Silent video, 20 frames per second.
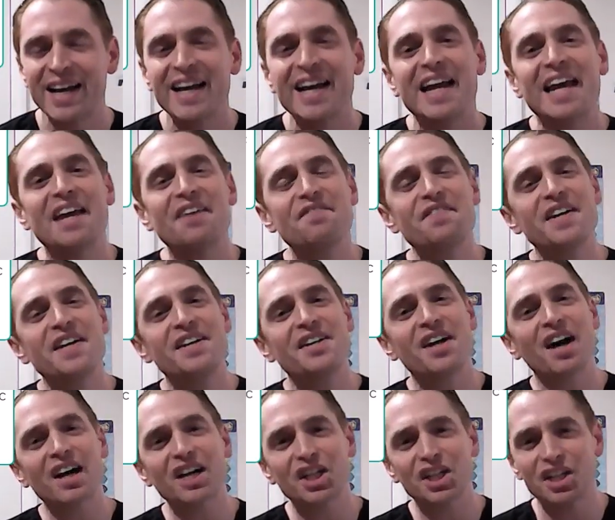If
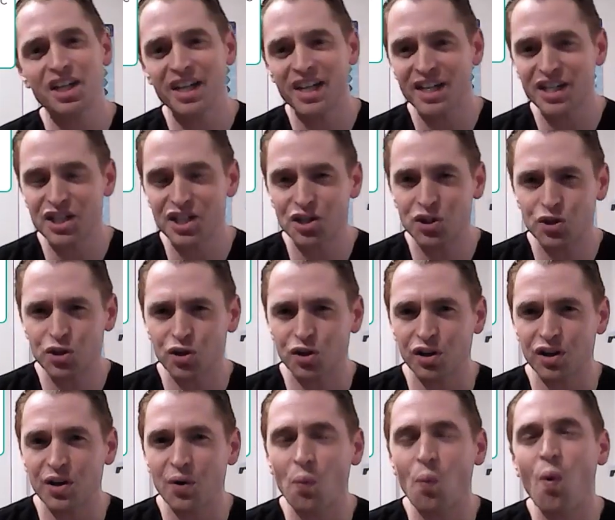induction is
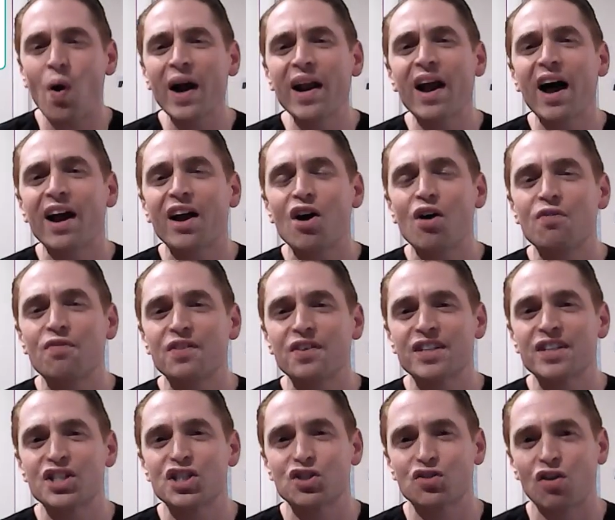good, why not go for
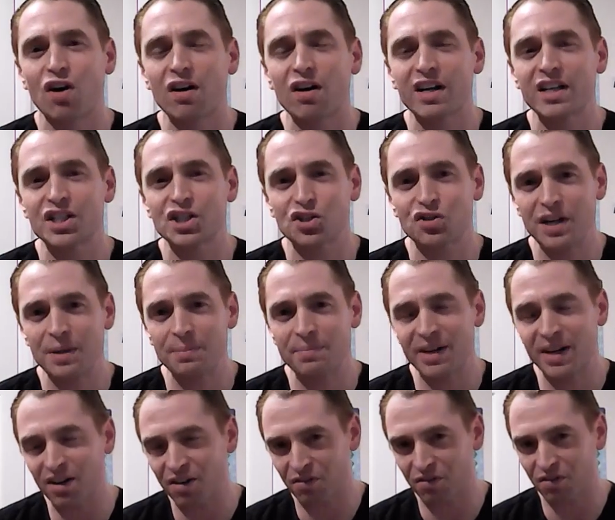the strongest
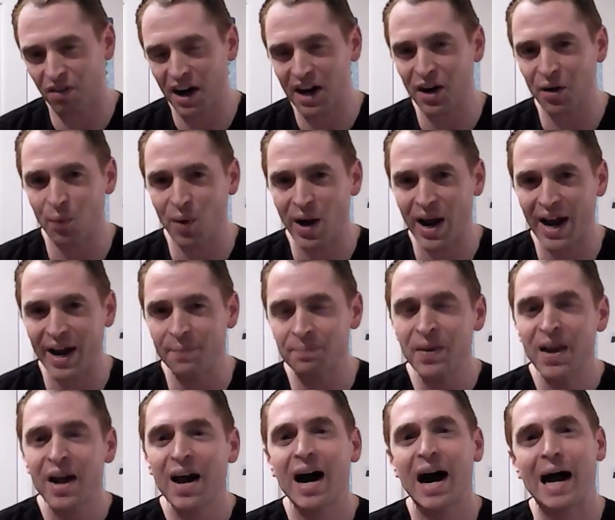treatment right away?
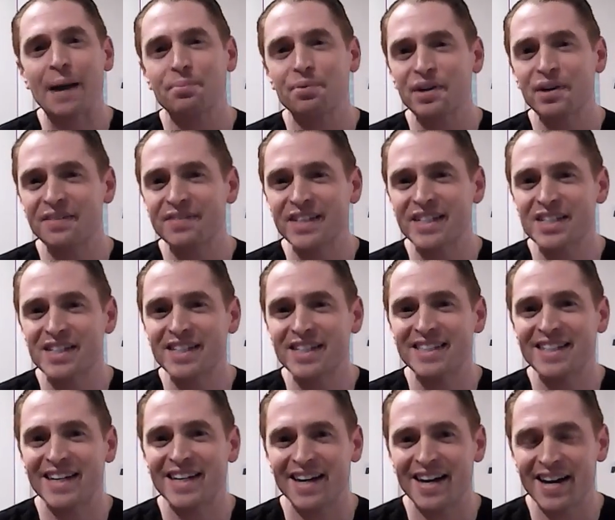I previously
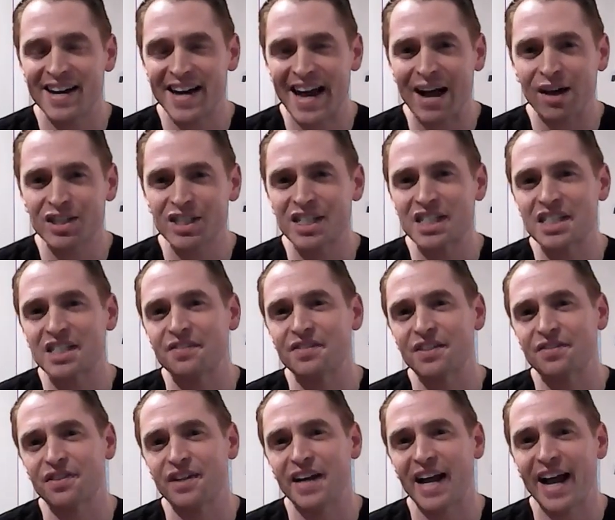did an analysis of
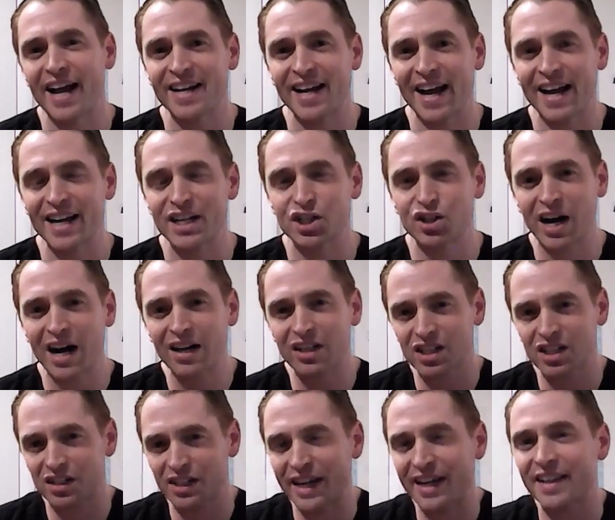different head-to-head
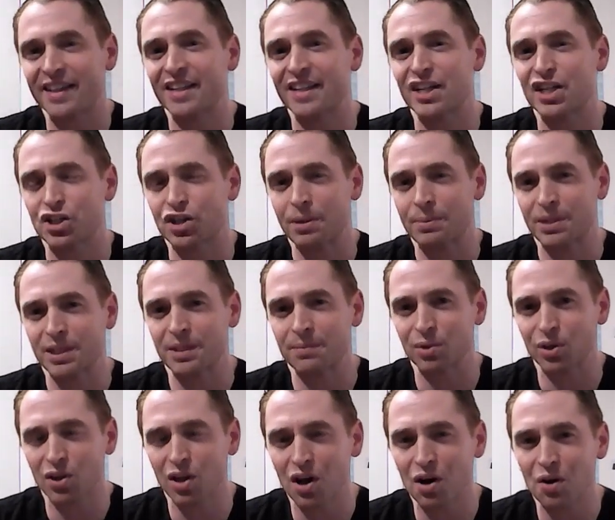trials, link in the description
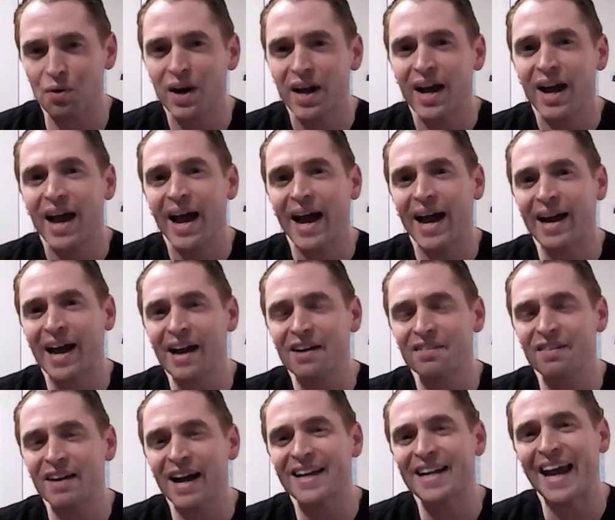below, and I
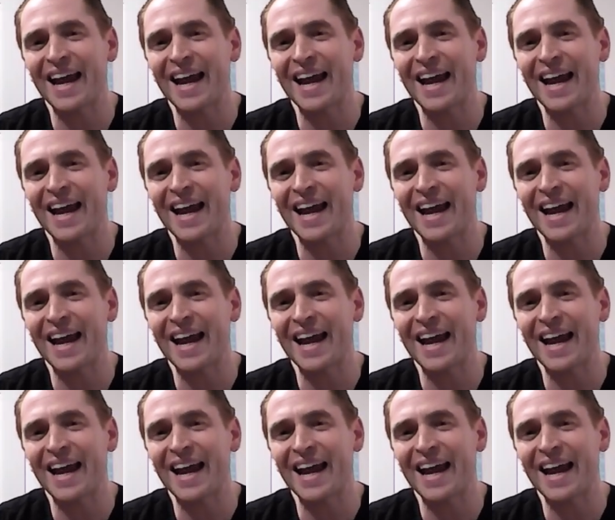ranked